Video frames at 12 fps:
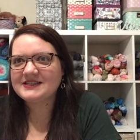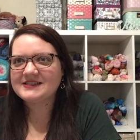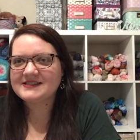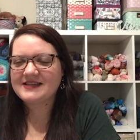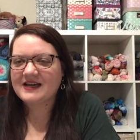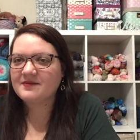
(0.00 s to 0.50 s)

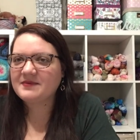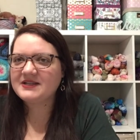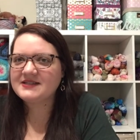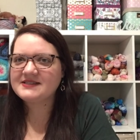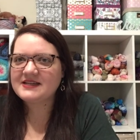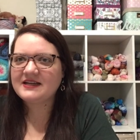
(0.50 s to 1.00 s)

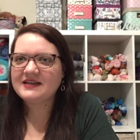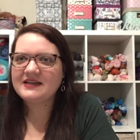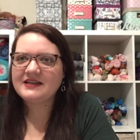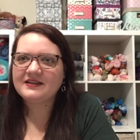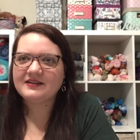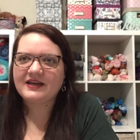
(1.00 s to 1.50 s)
segments in
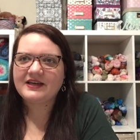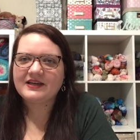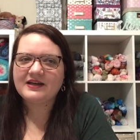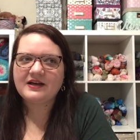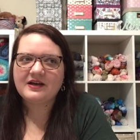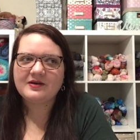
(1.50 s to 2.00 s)
it, like
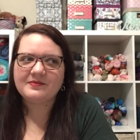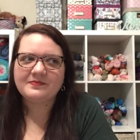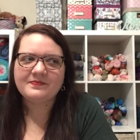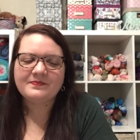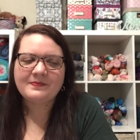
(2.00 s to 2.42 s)
um,